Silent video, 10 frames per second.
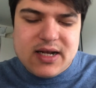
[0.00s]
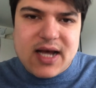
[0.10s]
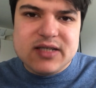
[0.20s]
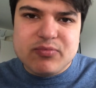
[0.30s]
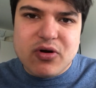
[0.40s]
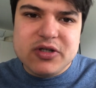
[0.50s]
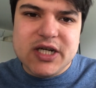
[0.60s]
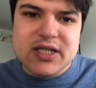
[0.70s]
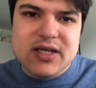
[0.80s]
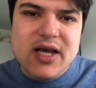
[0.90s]
last
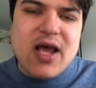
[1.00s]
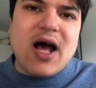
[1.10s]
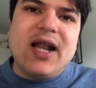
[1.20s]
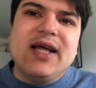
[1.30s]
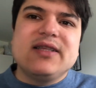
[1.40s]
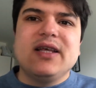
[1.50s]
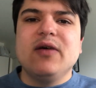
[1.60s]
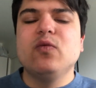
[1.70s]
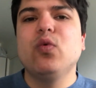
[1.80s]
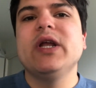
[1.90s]
project I let the
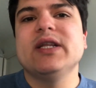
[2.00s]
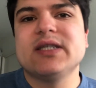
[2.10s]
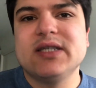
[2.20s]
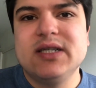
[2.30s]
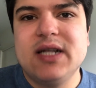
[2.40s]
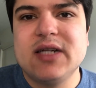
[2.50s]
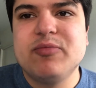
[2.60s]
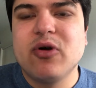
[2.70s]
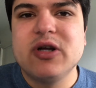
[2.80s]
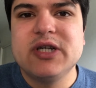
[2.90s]
wins in that
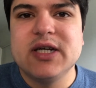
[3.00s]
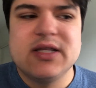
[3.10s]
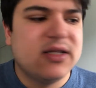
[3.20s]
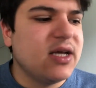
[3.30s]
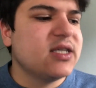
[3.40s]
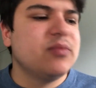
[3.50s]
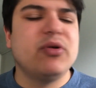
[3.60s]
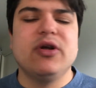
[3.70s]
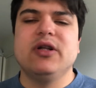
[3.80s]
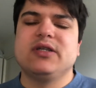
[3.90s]
project the
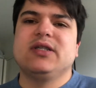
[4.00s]
experience